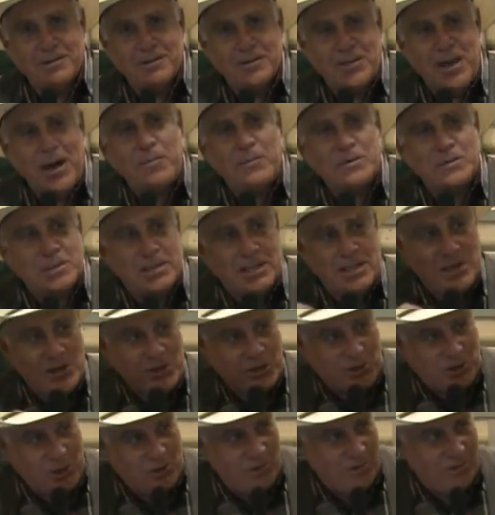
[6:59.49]
That was the
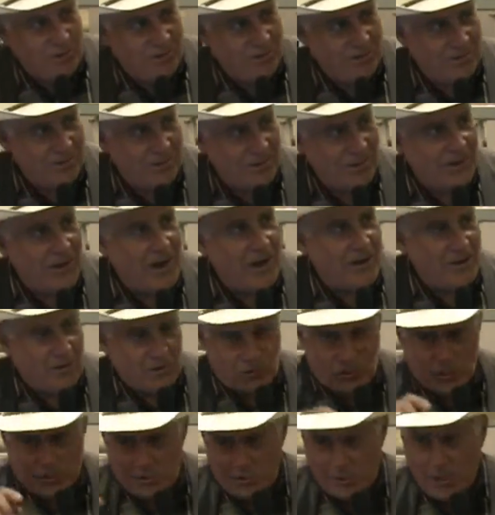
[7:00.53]
issue. Now, of
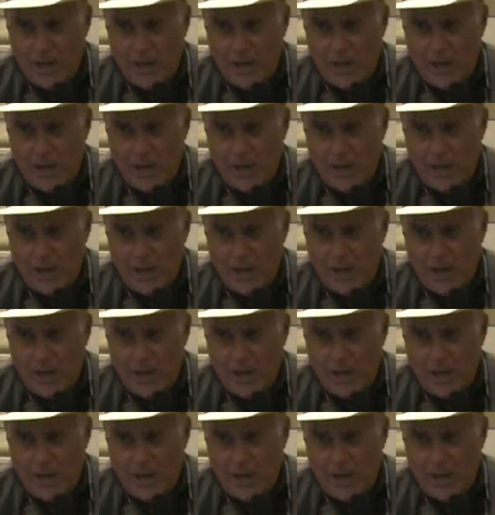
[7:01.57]
course,